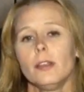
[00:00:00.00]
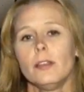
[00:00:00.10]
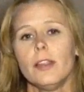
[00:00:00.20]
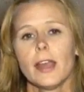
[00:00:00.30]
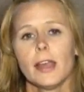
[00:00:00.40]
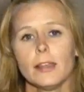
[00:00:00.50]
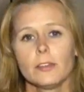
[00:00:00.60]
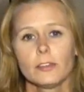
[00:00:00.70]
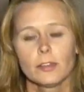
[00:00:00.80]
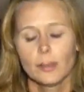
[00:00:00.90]

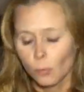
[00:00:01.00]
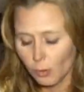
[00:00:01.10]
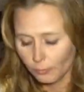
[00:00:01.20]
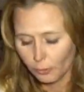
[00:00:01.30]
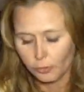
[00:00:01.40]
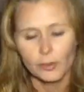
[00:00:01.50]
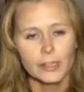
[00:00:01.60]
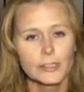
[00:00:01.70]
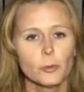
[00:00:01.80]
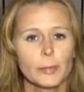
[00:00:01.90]
that, well, first of all,
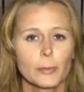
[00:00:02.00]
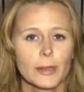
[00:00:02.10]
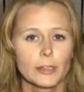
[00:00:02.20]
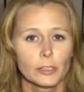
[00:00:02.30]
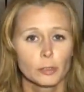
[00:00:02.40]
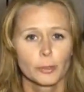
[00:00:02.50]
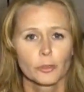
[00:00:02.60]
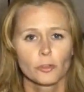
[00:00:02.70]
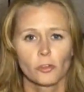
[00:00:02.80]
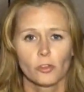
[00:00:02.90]
I don't make regular
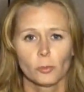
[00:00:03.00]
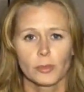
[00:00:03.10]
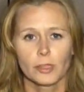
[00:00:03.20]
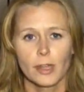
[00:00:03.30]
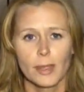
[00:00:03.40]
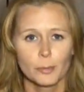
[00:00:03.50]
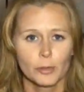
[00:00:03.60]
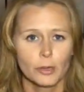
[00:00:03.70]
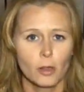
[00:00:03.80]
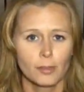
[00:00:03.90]
purchases with it. I
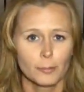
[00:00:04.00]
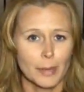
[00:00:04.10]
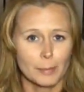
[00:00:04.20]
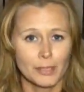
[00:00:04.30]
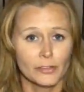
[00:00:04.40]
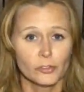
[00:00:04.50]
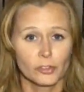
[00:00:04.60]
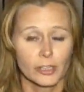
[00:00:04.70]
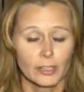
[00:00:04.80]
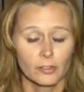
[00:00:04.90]
put all of my bills
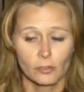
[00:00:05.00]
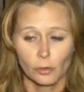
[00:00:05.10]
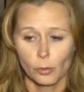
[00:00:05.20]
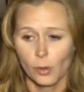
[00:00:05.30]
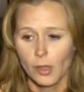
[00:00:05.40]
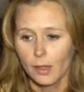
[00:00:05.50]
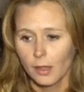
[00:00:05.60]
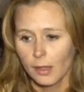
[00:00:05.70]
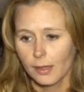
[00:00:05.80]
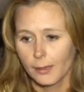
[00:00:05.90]
on it. So
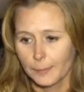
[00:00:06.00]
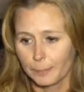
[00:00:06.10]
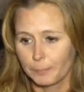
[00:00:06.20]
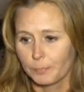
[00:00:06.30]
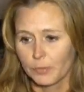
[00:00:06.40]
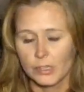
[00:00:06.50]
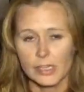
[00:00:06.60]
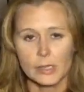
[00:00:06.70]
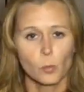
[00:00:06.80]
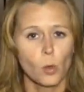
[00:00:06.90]

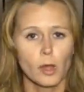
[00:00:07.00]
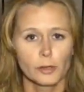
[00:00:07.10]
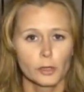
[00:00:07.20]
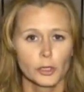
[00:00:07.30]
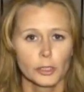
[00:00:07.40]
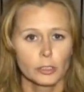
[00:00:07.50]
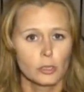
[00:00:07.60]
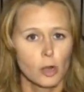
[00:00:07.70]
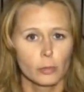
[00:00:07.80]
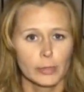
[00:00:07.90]
the water,
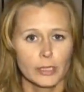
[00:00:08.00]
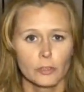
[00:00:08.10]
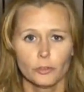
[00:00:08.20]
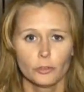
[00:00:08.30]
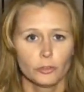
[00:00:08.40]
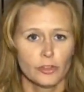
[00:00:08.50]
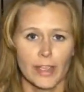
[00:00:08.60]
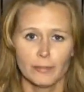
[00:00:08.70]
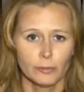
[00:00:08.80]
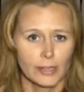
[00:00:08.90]
garbage,
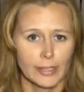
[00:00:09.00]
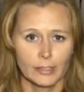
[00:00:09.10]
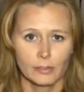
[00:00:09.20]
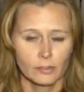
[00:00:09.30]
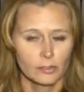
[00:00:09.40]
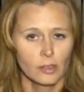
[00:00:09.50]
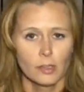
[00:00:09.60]
Netflix,